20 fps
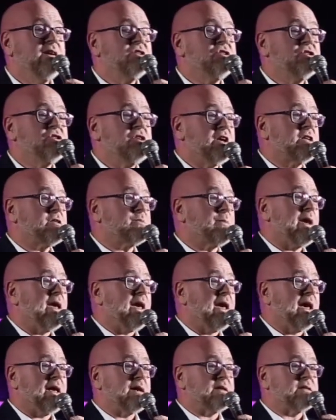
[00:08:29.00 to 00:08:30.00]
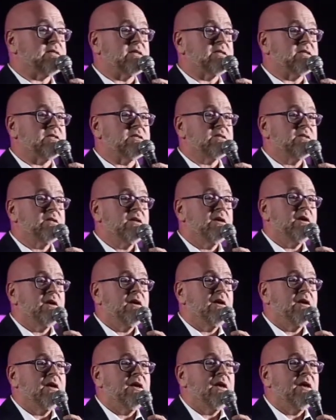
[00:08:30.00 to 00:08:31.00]
shakes my hand, and says,
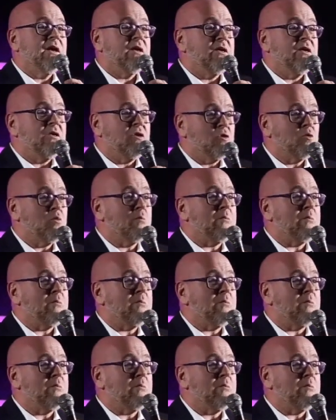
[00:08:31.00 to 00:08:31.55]
you